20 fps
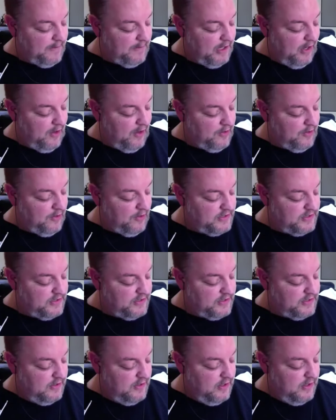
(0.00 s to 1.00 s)
close.
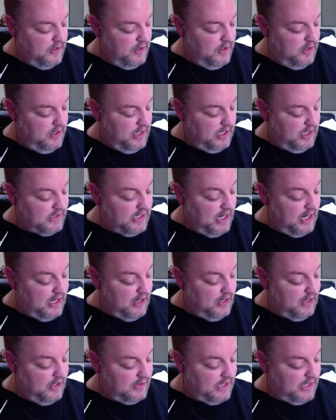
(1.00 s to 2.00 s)
It's got a
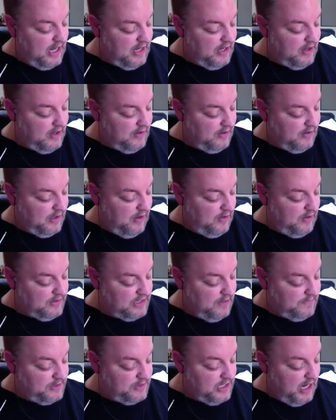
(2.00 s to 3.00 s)
it's got a close
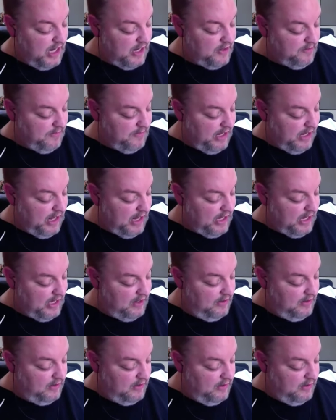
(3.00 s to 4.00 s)
up shot of the body
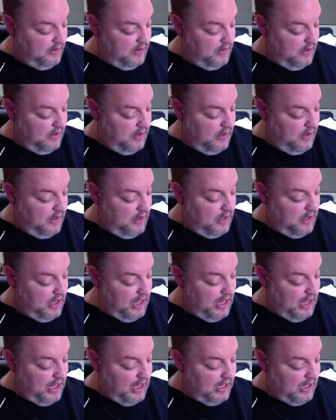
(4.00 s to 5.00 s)

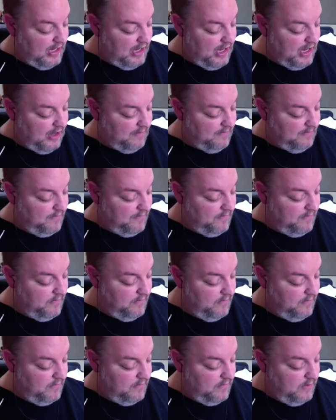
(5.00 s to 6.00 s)
and um,
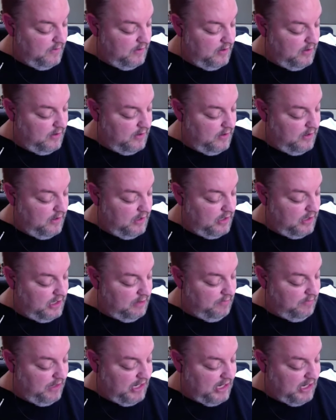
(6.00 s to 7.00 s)
the
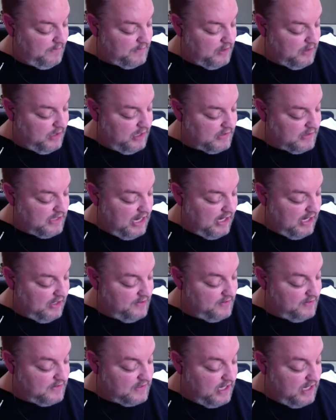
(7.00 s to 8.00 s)
pickups look exactly
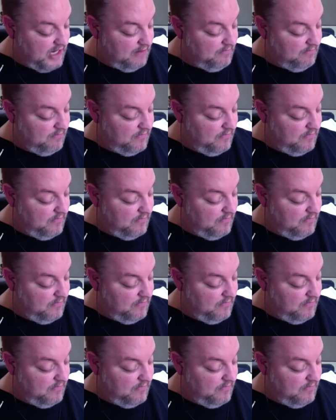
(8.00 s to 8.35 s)
the same.